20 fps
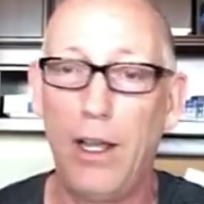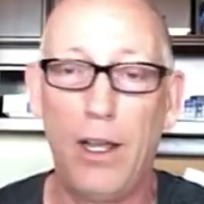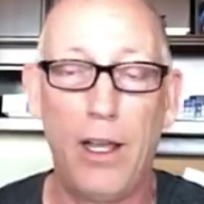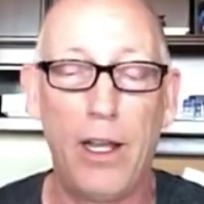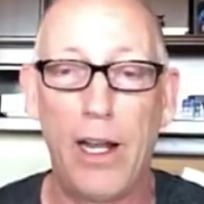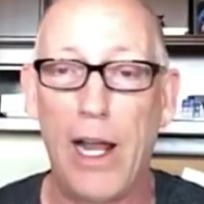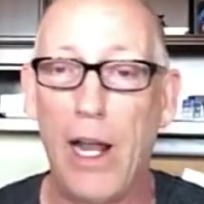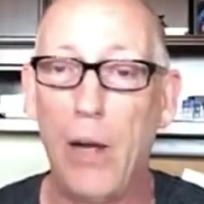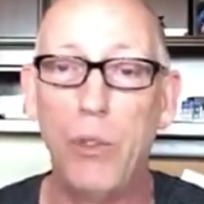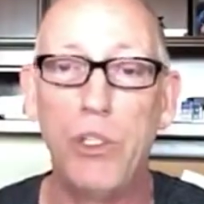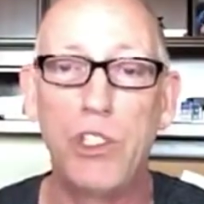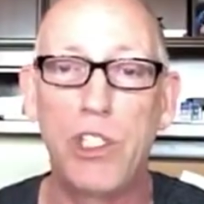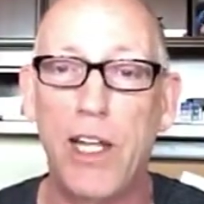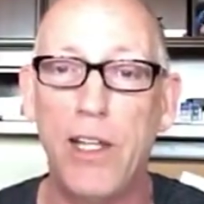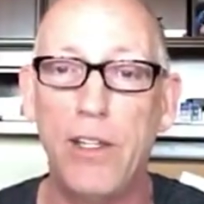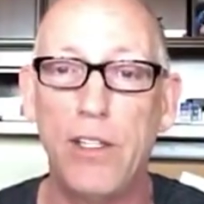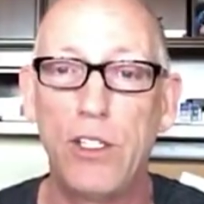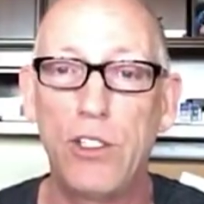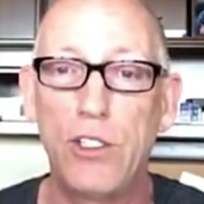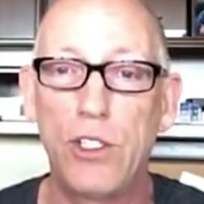and I would
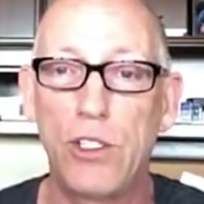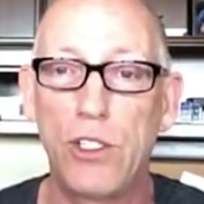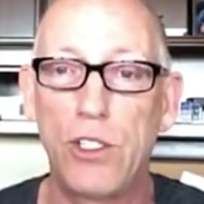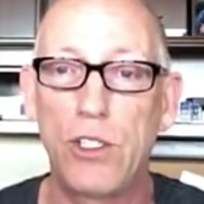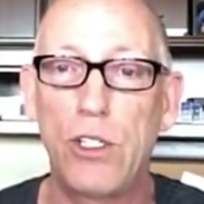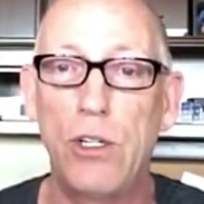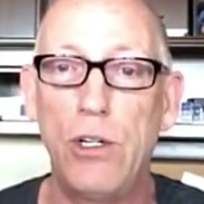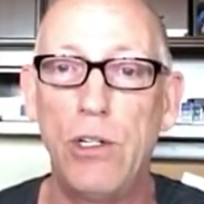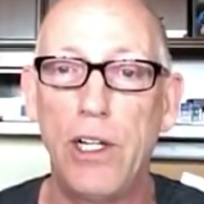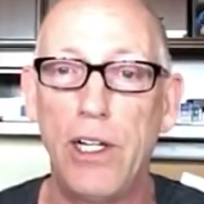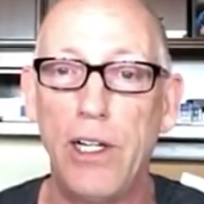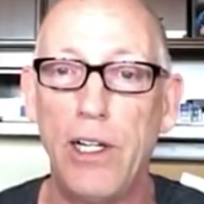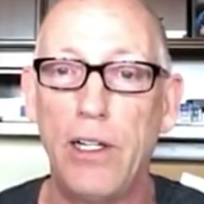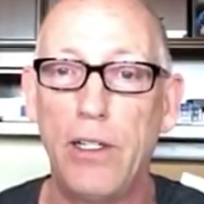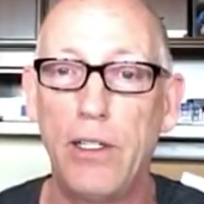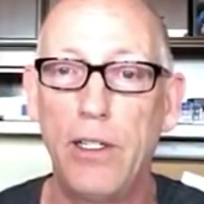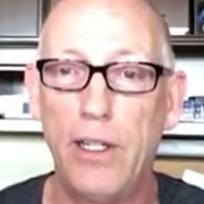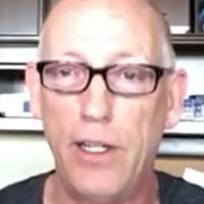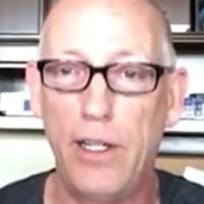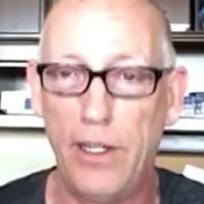say this is a certainty
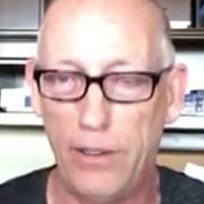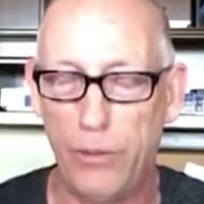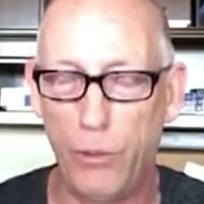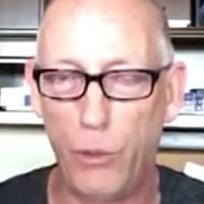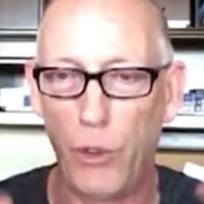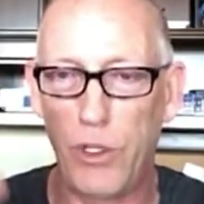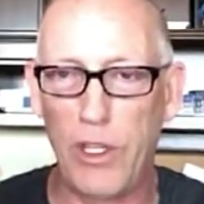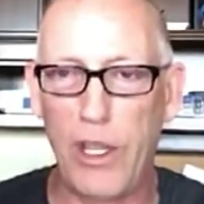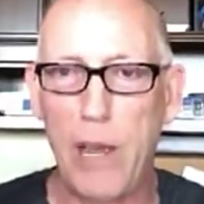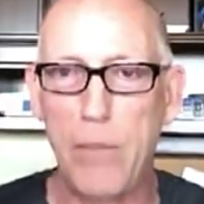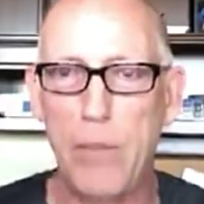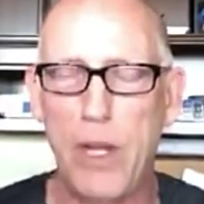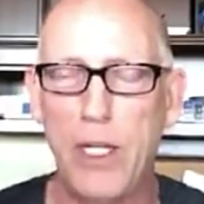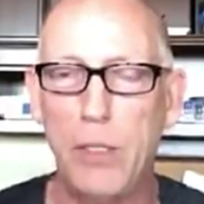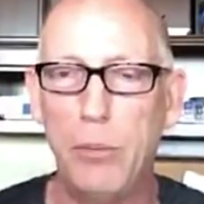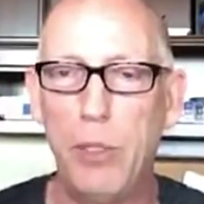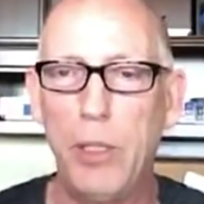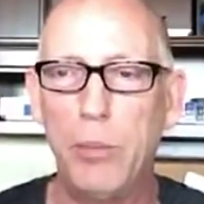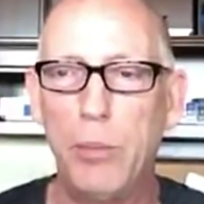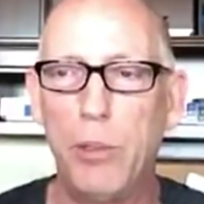with that
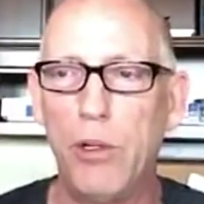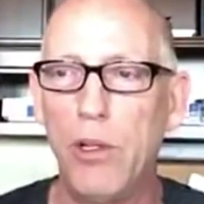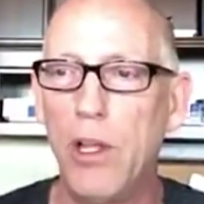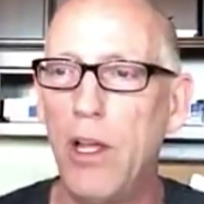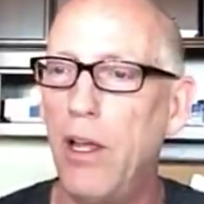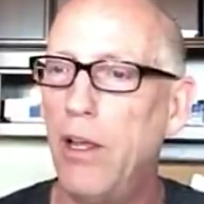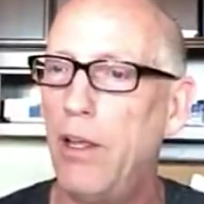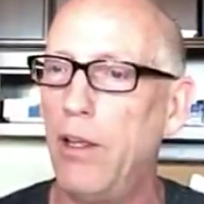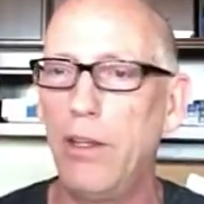many people,